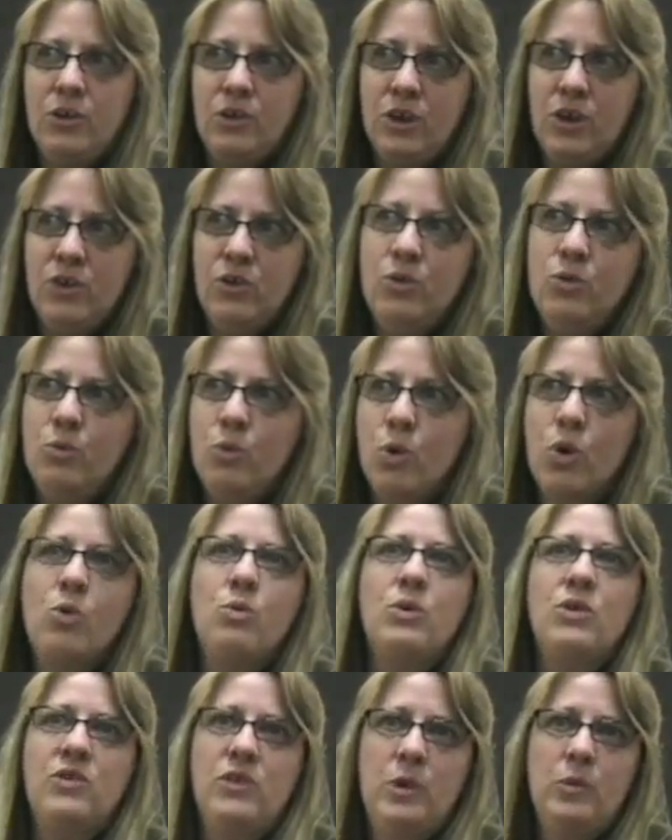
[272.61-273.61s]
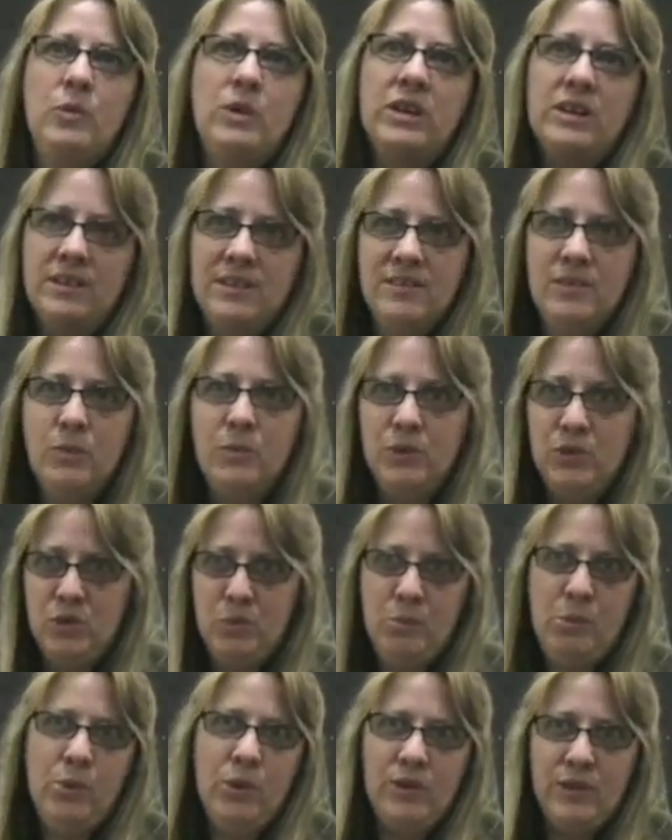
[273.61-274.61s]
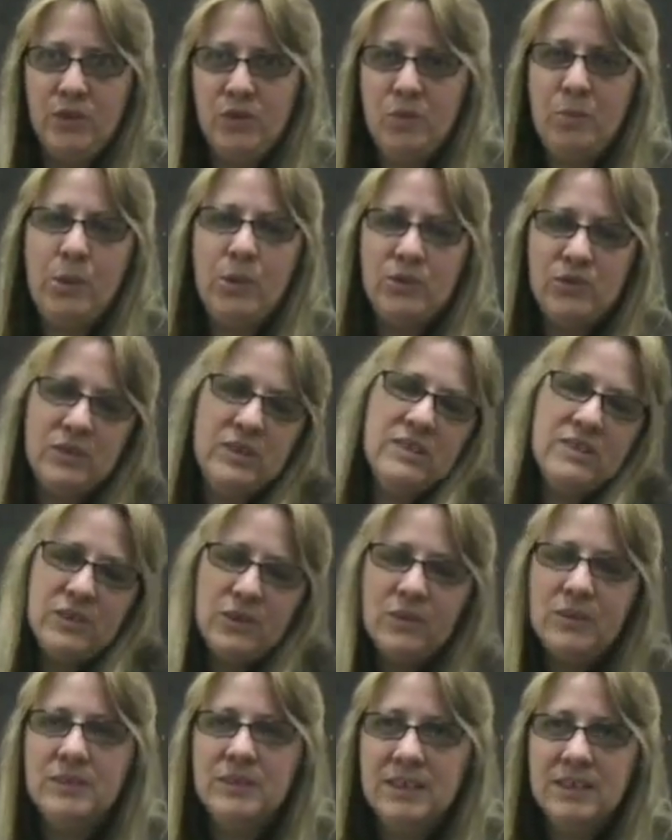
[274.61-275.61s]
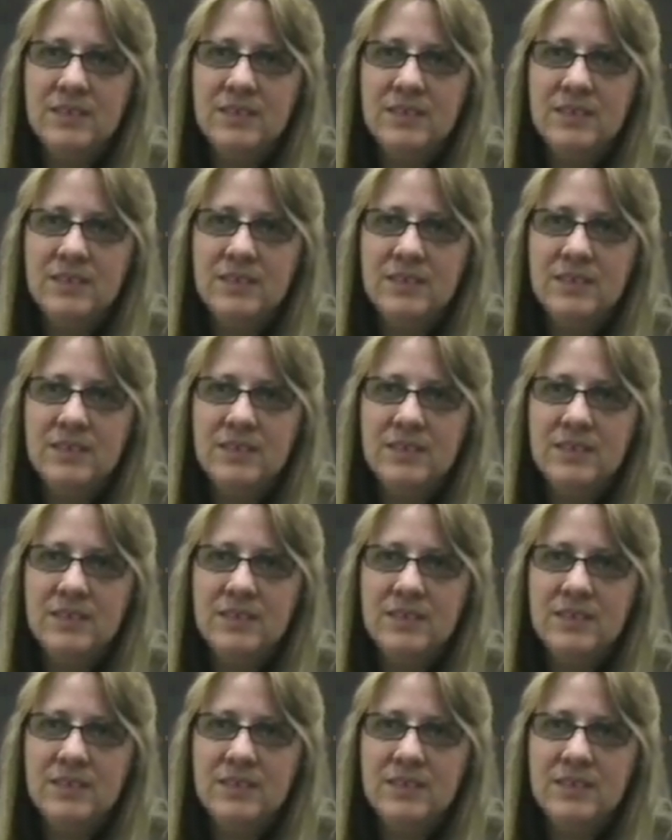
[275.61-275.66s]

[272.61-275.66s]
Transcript: can you work with someone? Can someone support this person? So